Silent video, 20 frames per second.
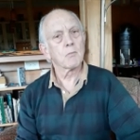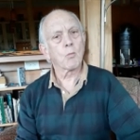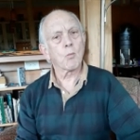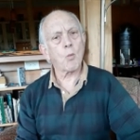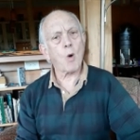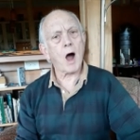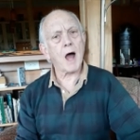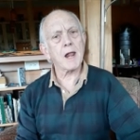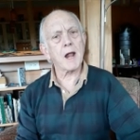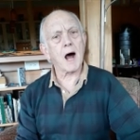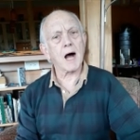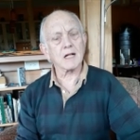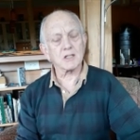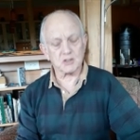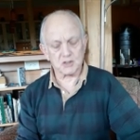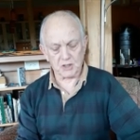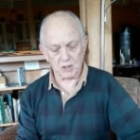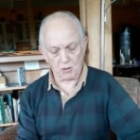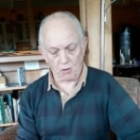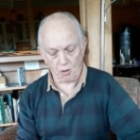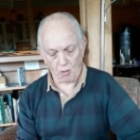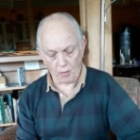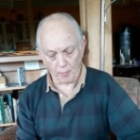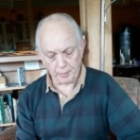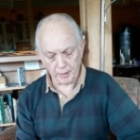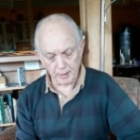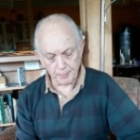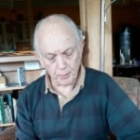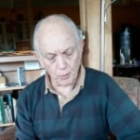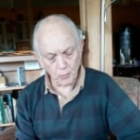Why not? said all the
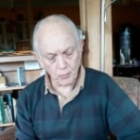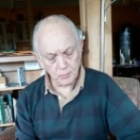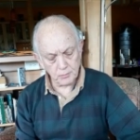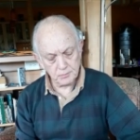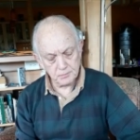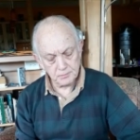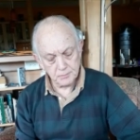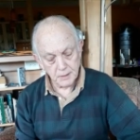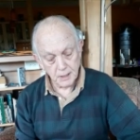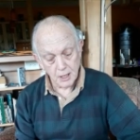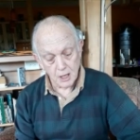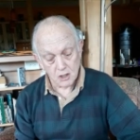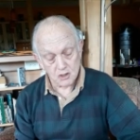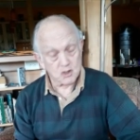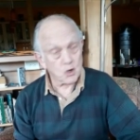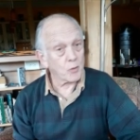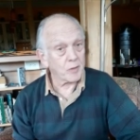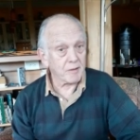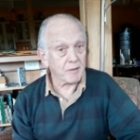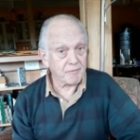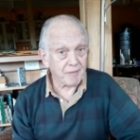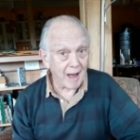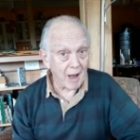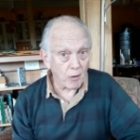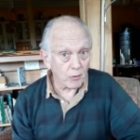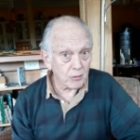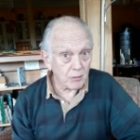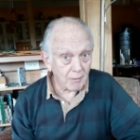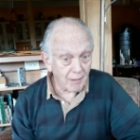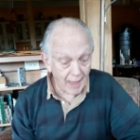people. So they
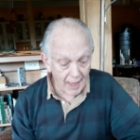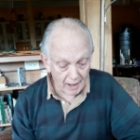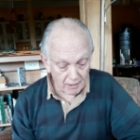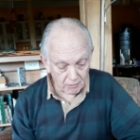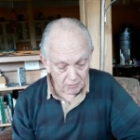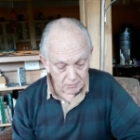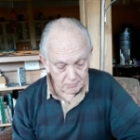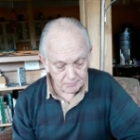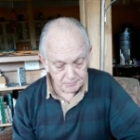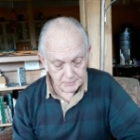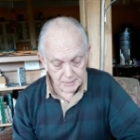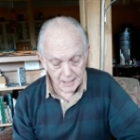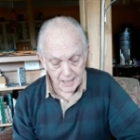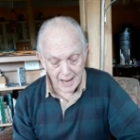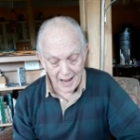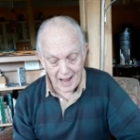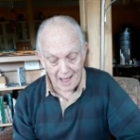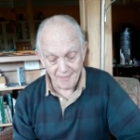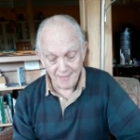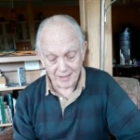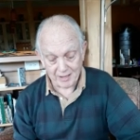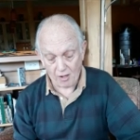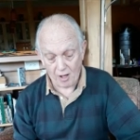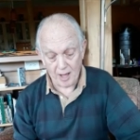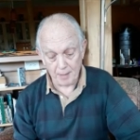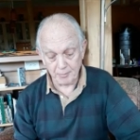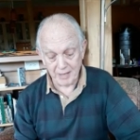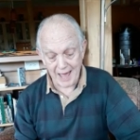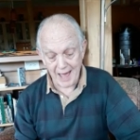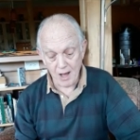found the ladder, and they
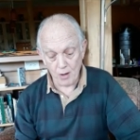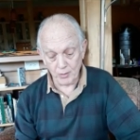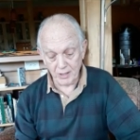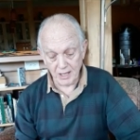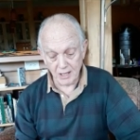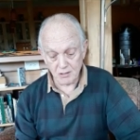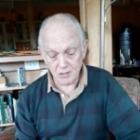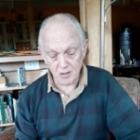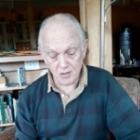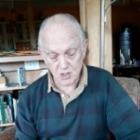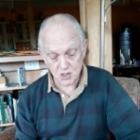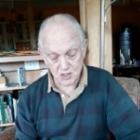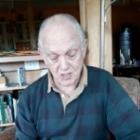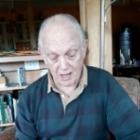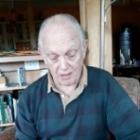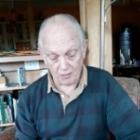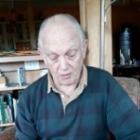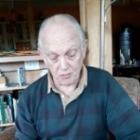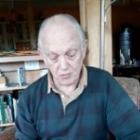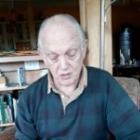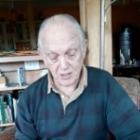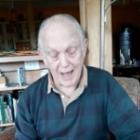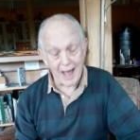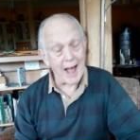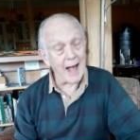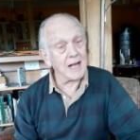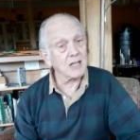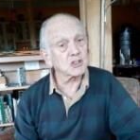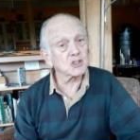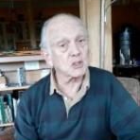climbed down into the cellar to
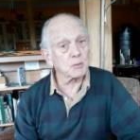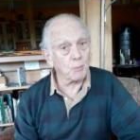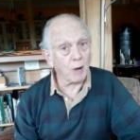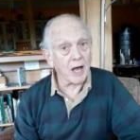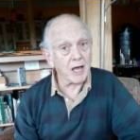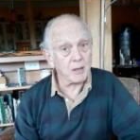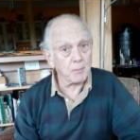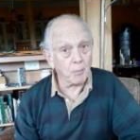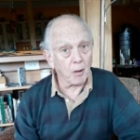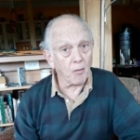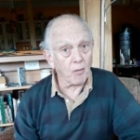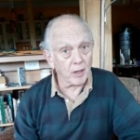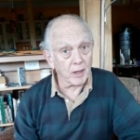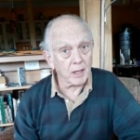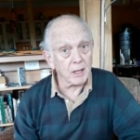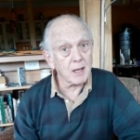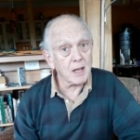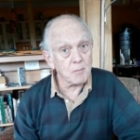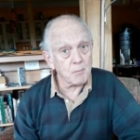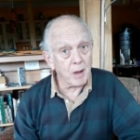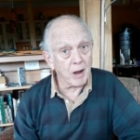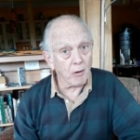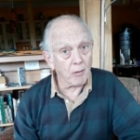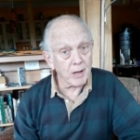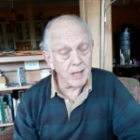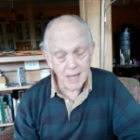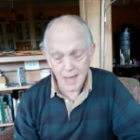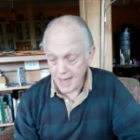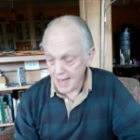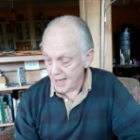ask Mike Mulligan and
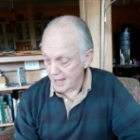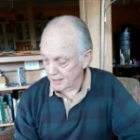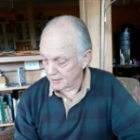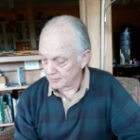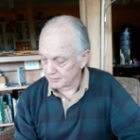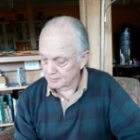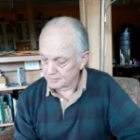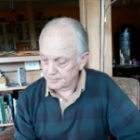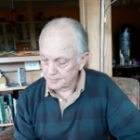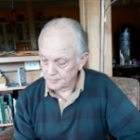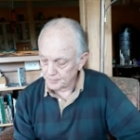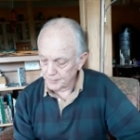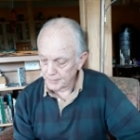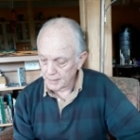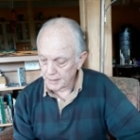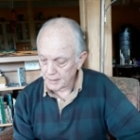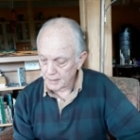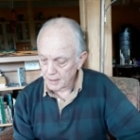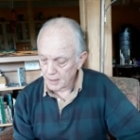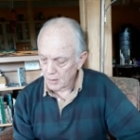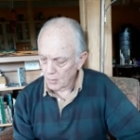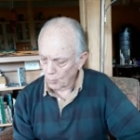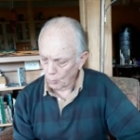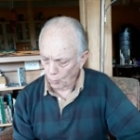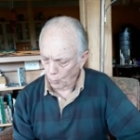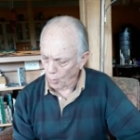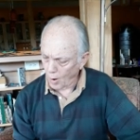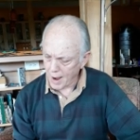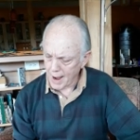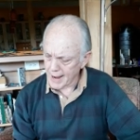Mary Ann.
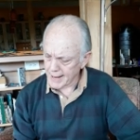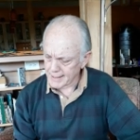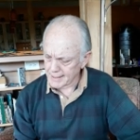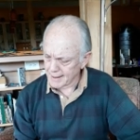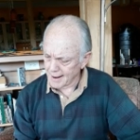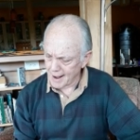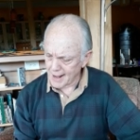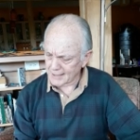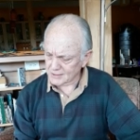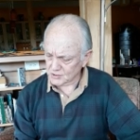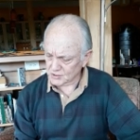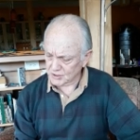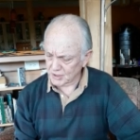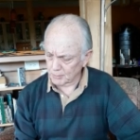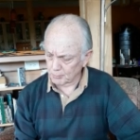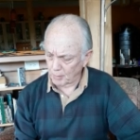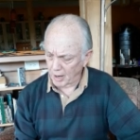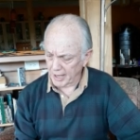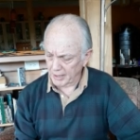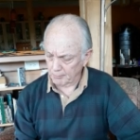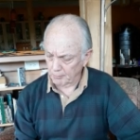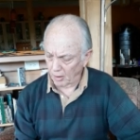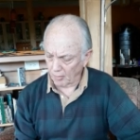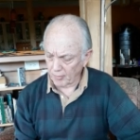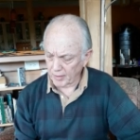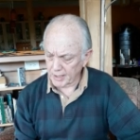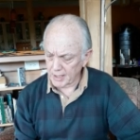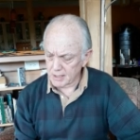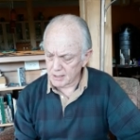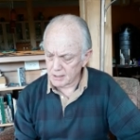Why not? said Mike
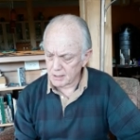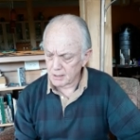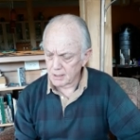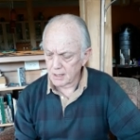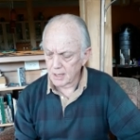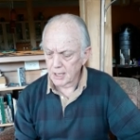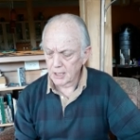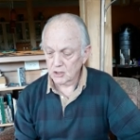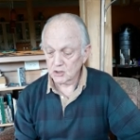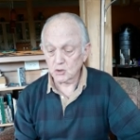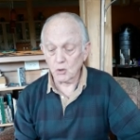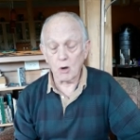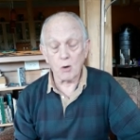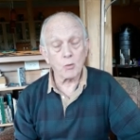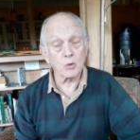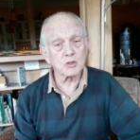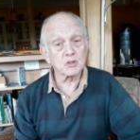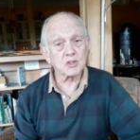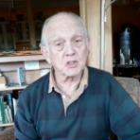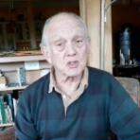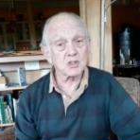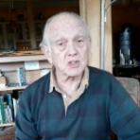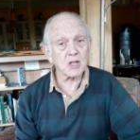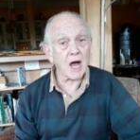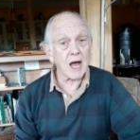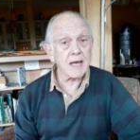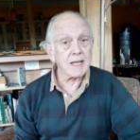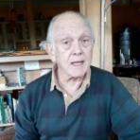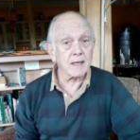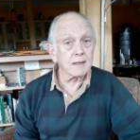Mulligan. So it was
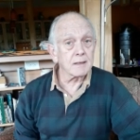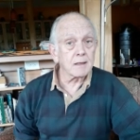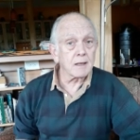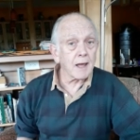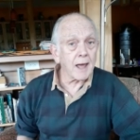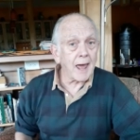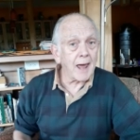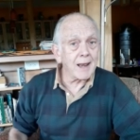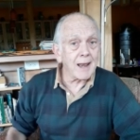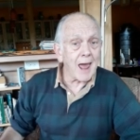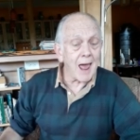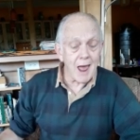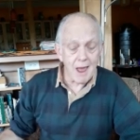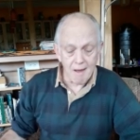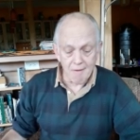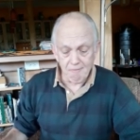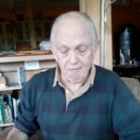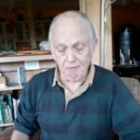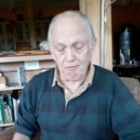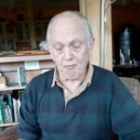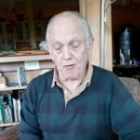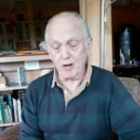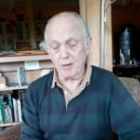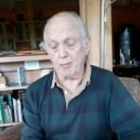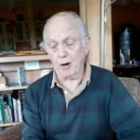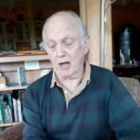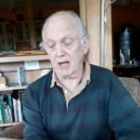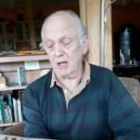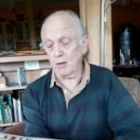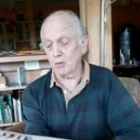decided, and
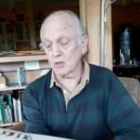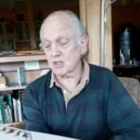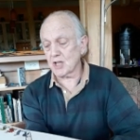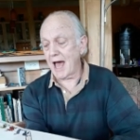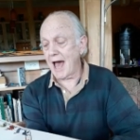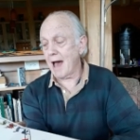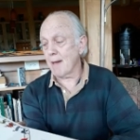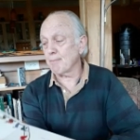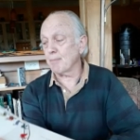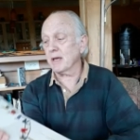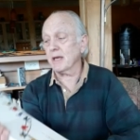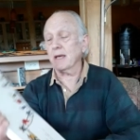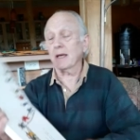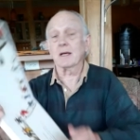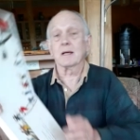everybody was happy.